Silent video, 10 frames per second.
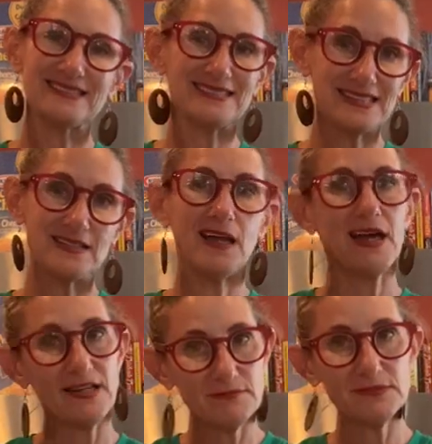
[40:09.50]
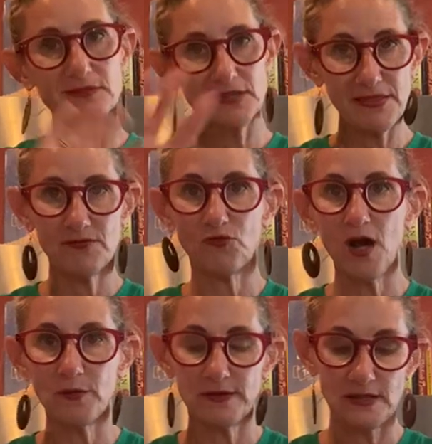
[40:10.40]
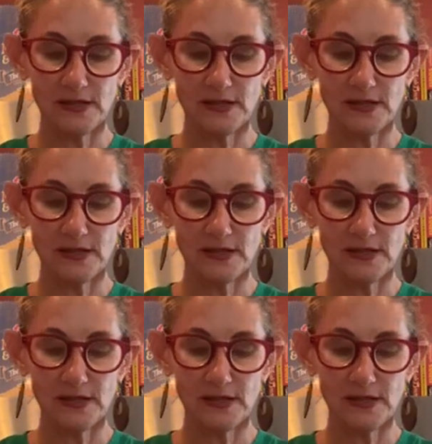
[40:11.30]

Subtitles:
slime, nothing wrong with it,